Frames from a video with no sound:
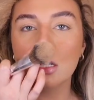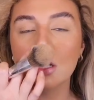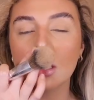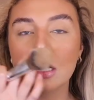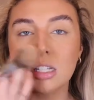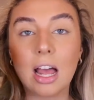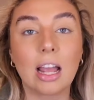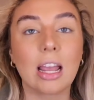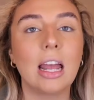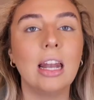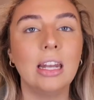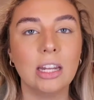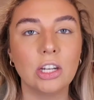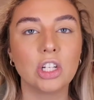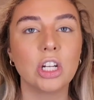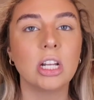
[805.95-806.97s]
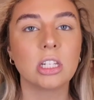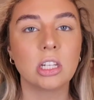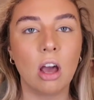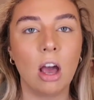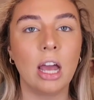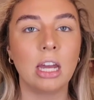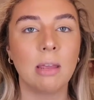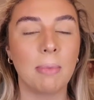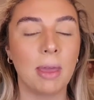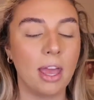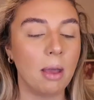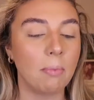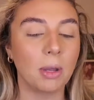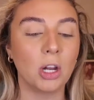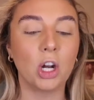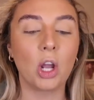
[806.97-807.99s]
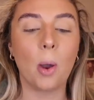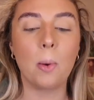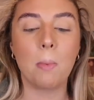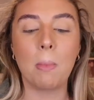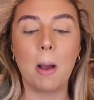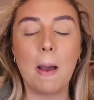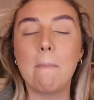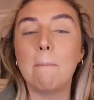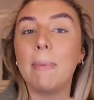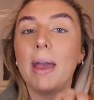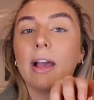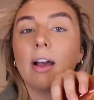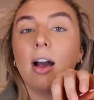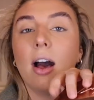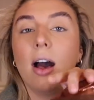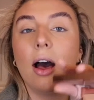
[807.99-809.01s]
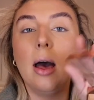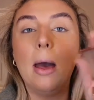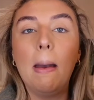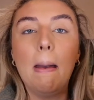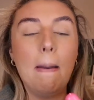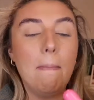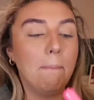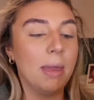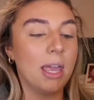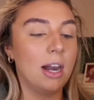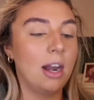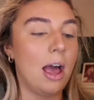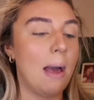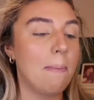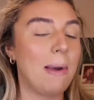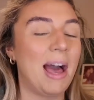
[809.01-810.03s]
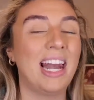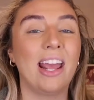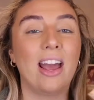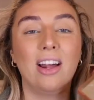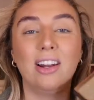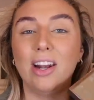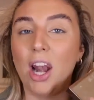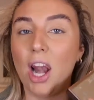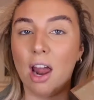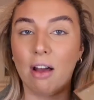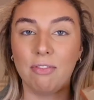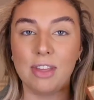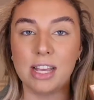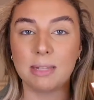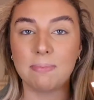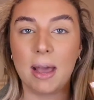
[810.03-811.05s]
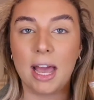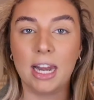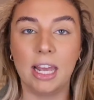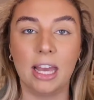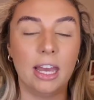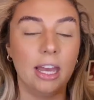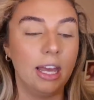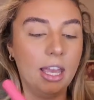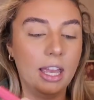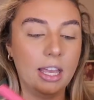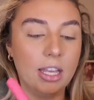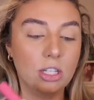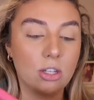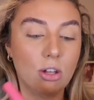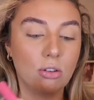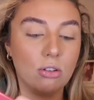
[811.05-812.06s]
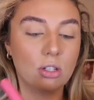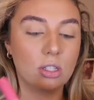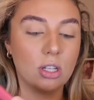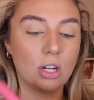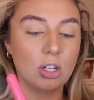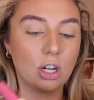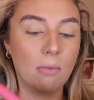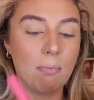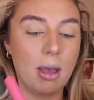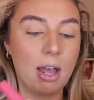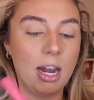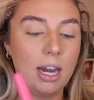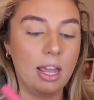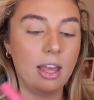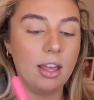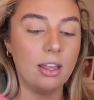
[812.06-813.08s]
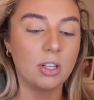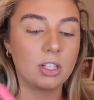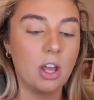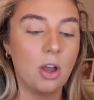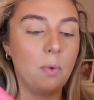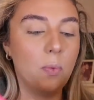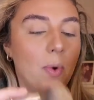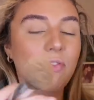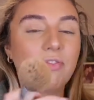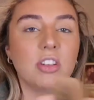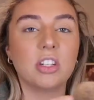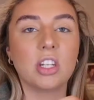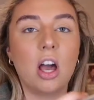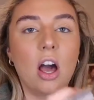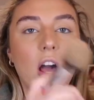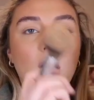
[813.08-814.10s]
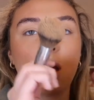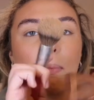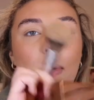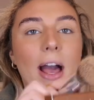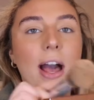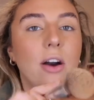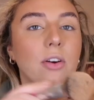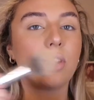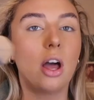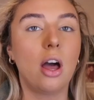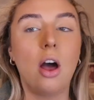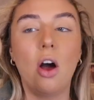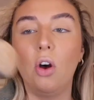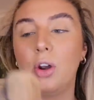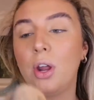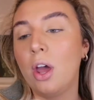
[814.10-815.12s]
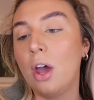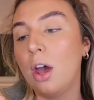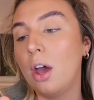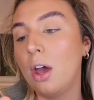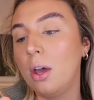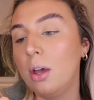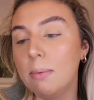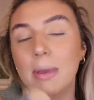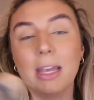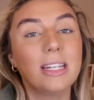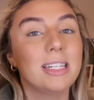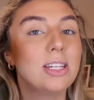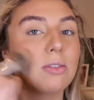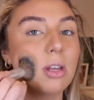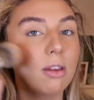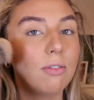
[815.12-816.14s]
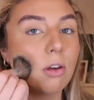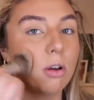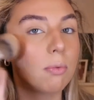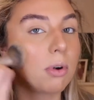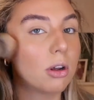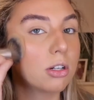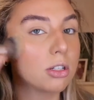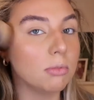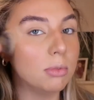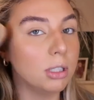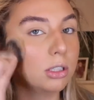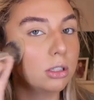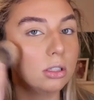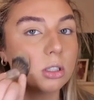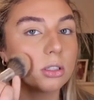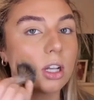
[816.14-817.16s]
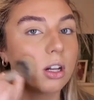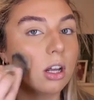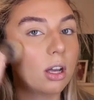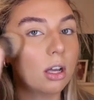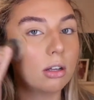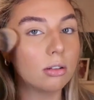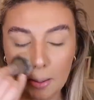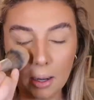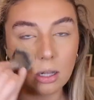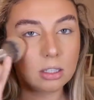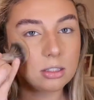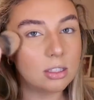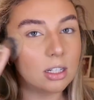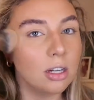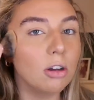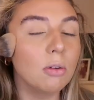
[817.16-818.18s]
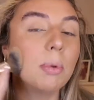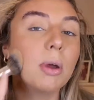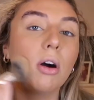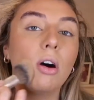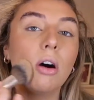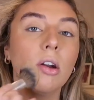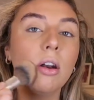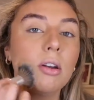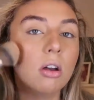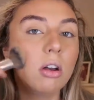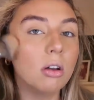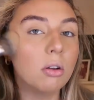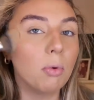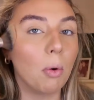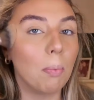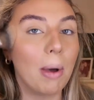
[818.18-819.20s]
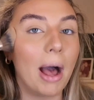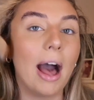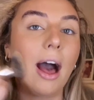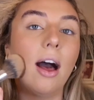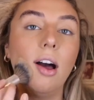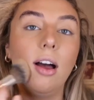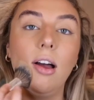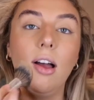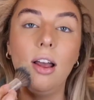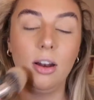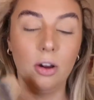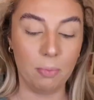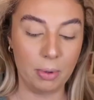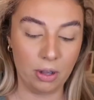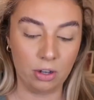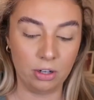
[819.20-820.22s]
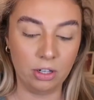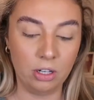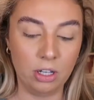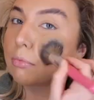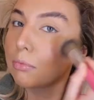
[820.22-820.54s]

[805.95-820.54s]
Just like literally a tiny bit. I'm gonna go in my Becca Be a Light palette. I love this palette. It is such a good palette. So with the darker powder on a PC24 brush, I'm literally just gonna dust a little bit on. Well, pat a little bit on.